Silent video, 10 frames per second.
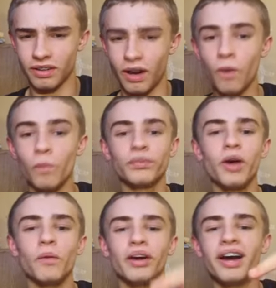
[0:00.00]
Oh
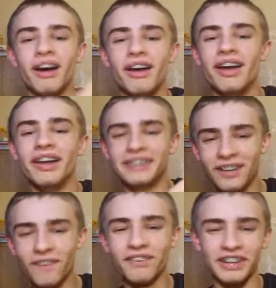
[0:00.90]
no,
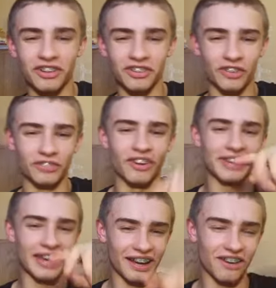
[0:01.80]
did all the retro squad rides
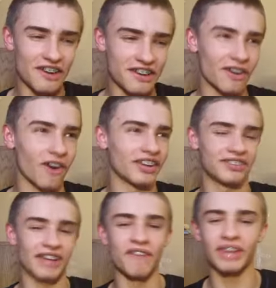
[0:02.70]
including
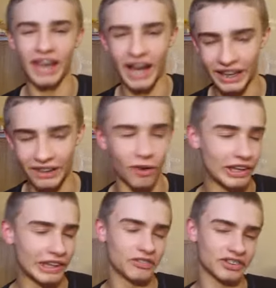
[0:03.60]
Darkest Depths at
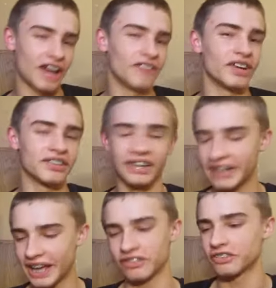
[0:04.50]
night Scarefest?
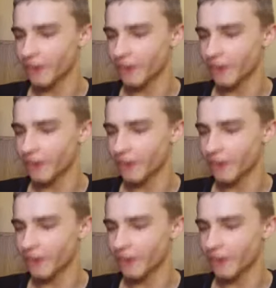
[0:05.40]
Yes,